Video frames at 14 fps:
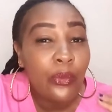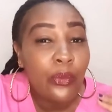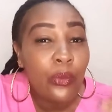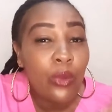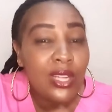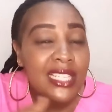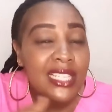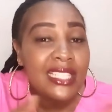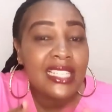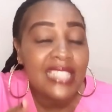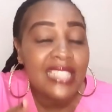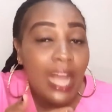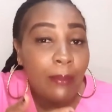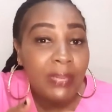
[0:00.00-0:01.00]
what is
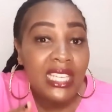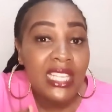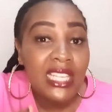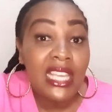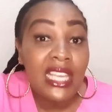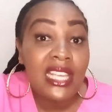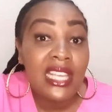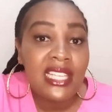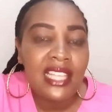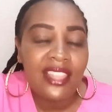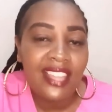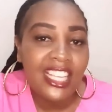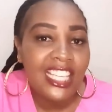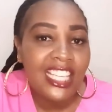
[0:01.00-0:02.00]
determining is
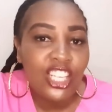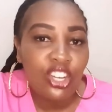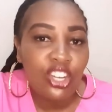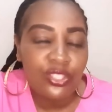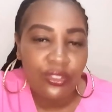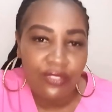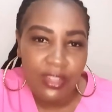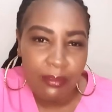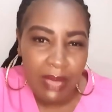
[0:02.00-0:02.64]
the kilos of